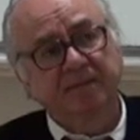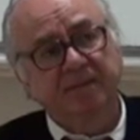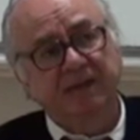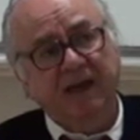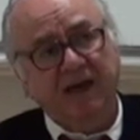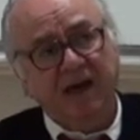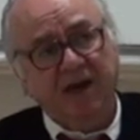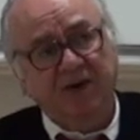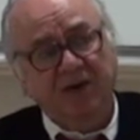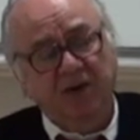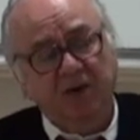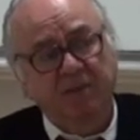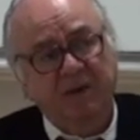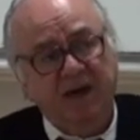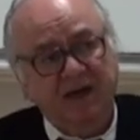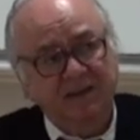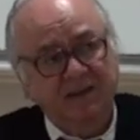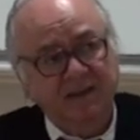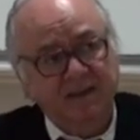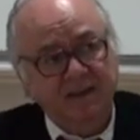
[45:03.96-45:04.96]
There are no
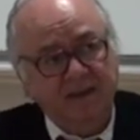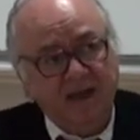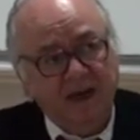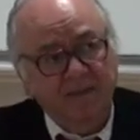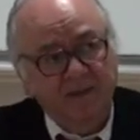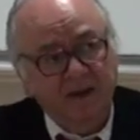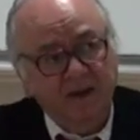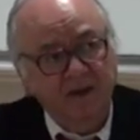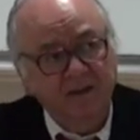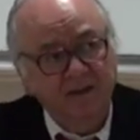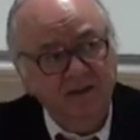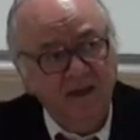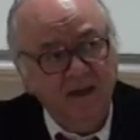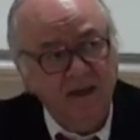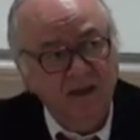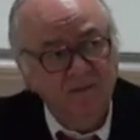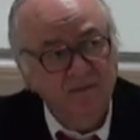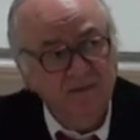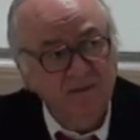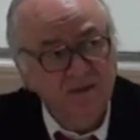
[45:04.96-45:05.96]
buses coming on
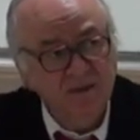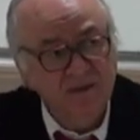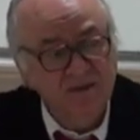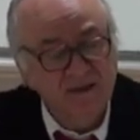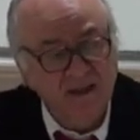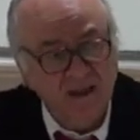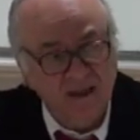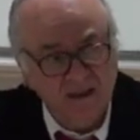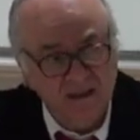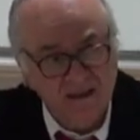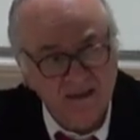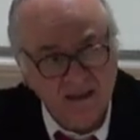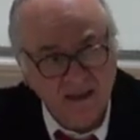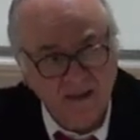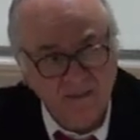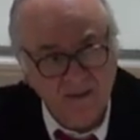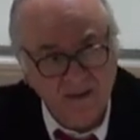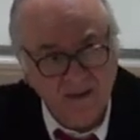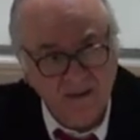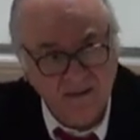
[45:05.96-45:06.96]
time, no salaries
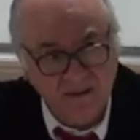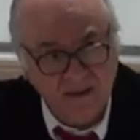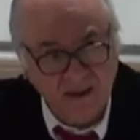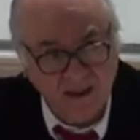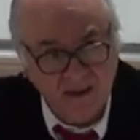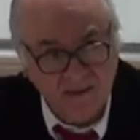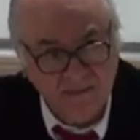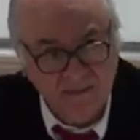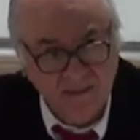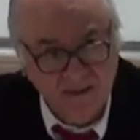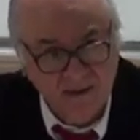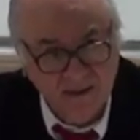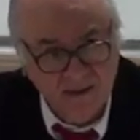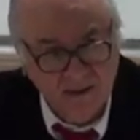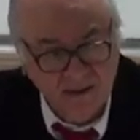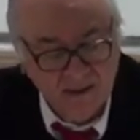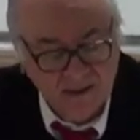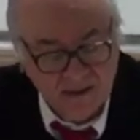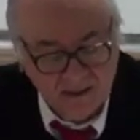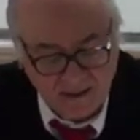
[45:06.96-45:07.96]
coming on time,
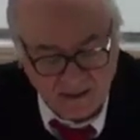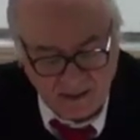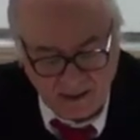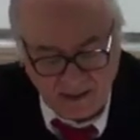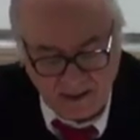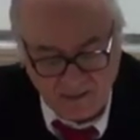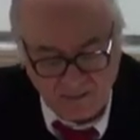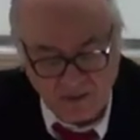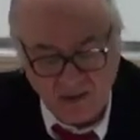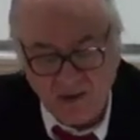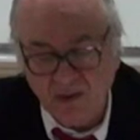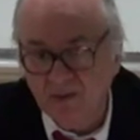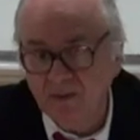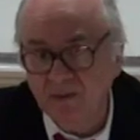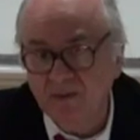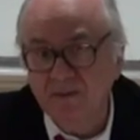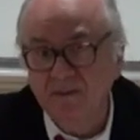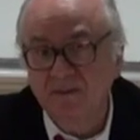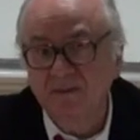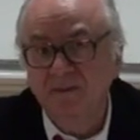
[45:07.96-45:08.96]
and
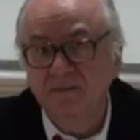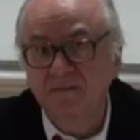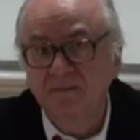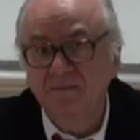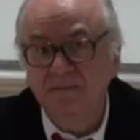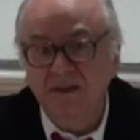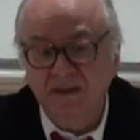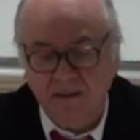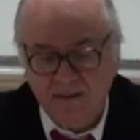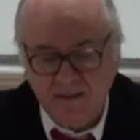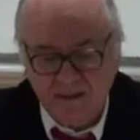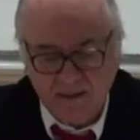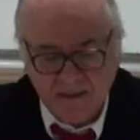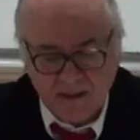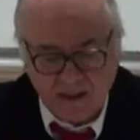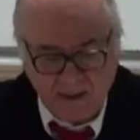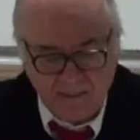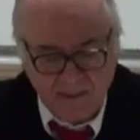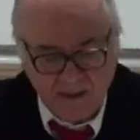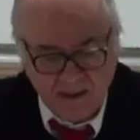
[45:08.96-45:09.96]
no meals
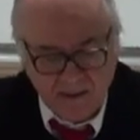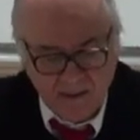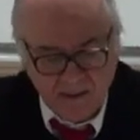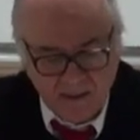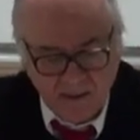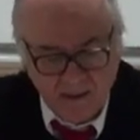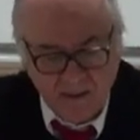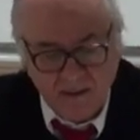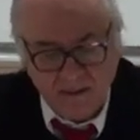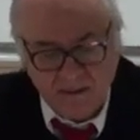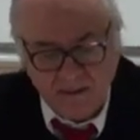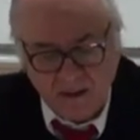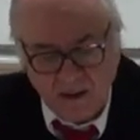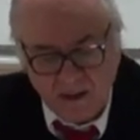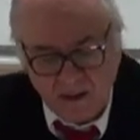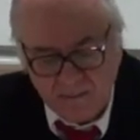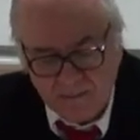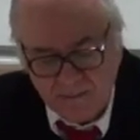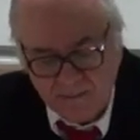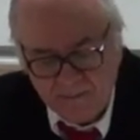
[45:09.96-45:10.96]
coming on
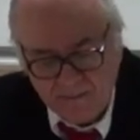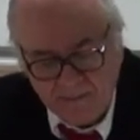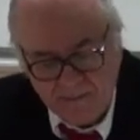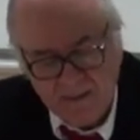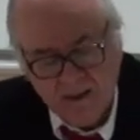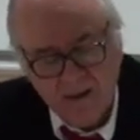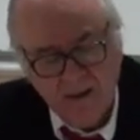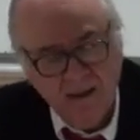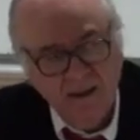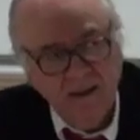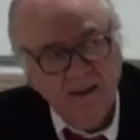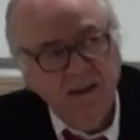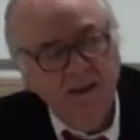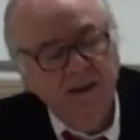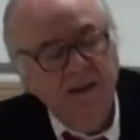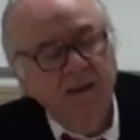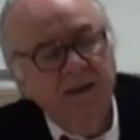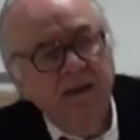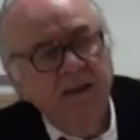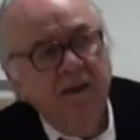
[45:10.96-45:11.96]
time.
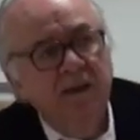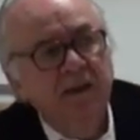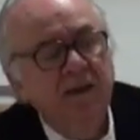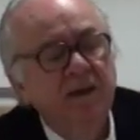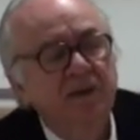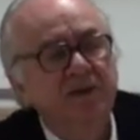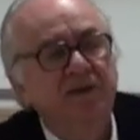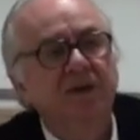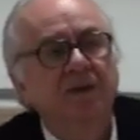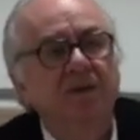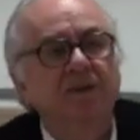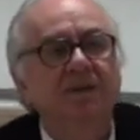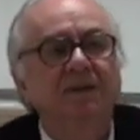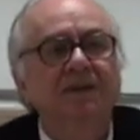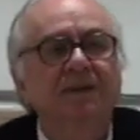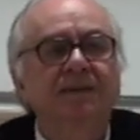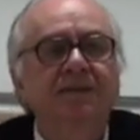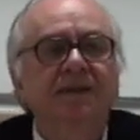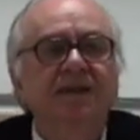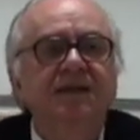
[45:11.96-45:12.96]
So
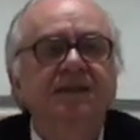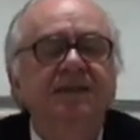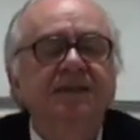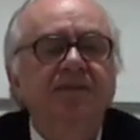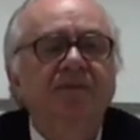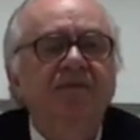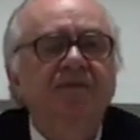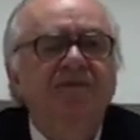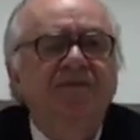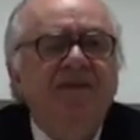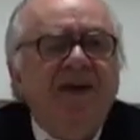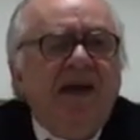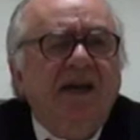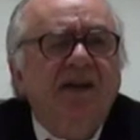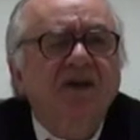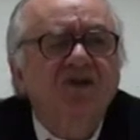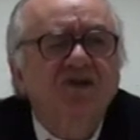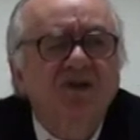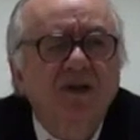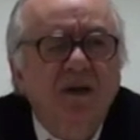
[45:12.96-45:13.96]
these
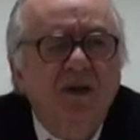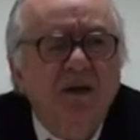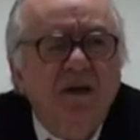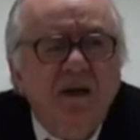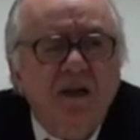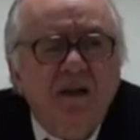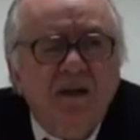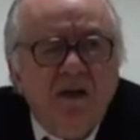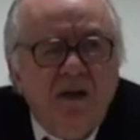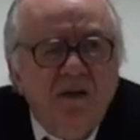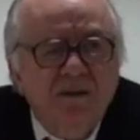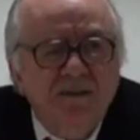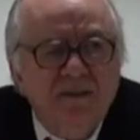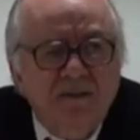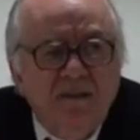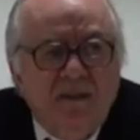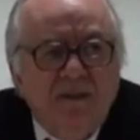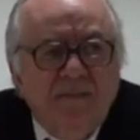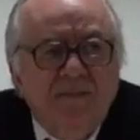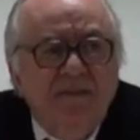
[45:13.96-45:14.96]
very general
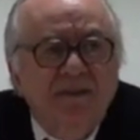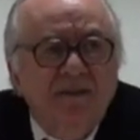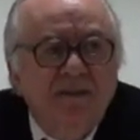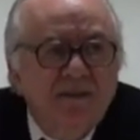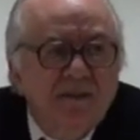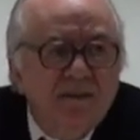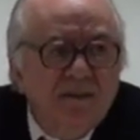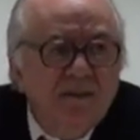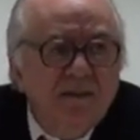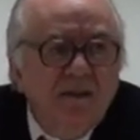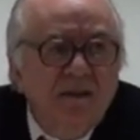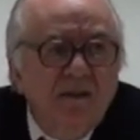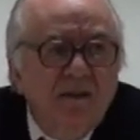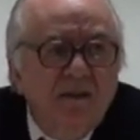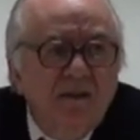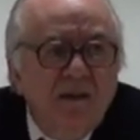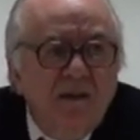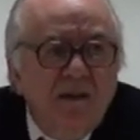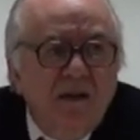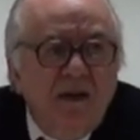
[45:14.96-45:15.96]
concepts
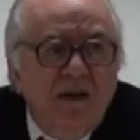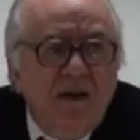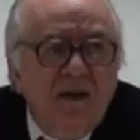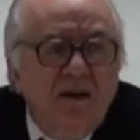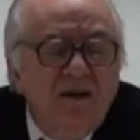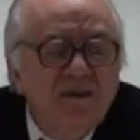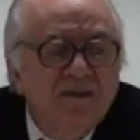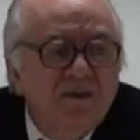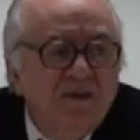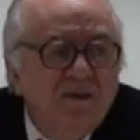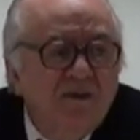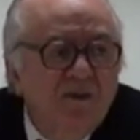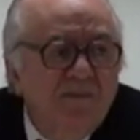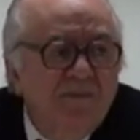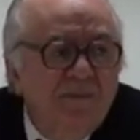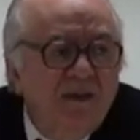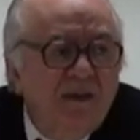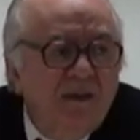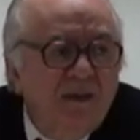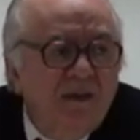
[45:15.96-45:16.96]
are also to
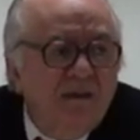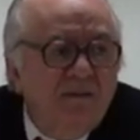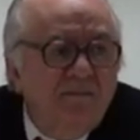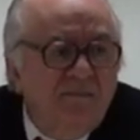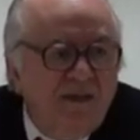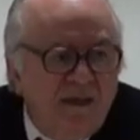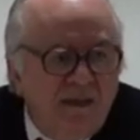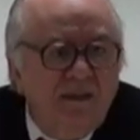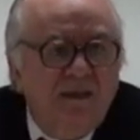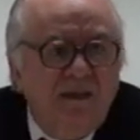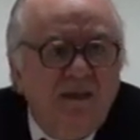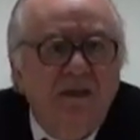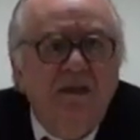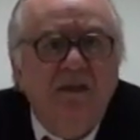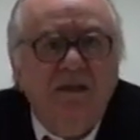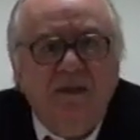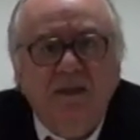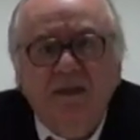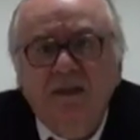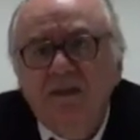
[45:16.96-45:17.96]
be
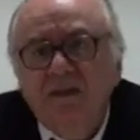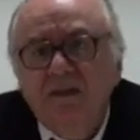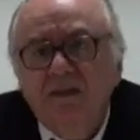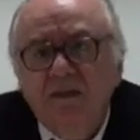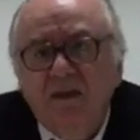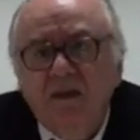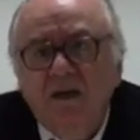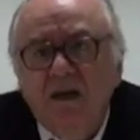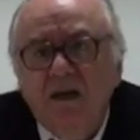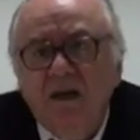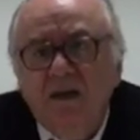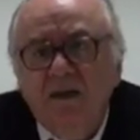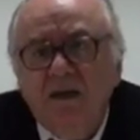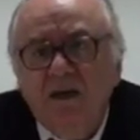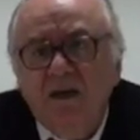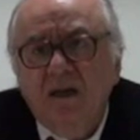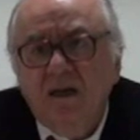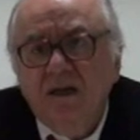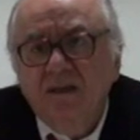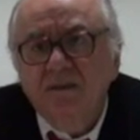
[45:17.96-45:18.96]
critically
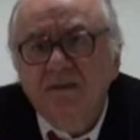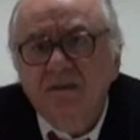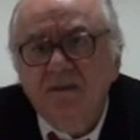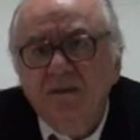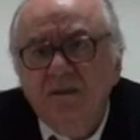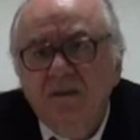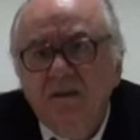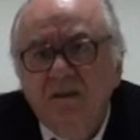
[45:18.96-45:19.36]
analyzed.